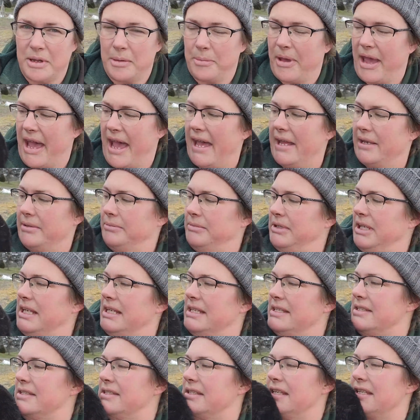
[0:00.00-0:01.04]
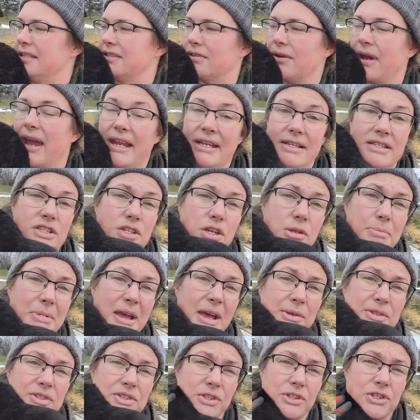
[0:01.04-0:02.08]
pet. He's great. He's a good
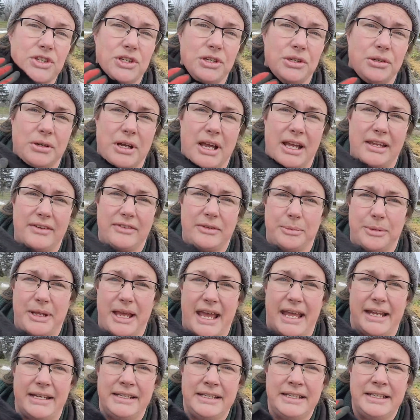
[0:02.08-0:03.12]
mouser too. I give him that.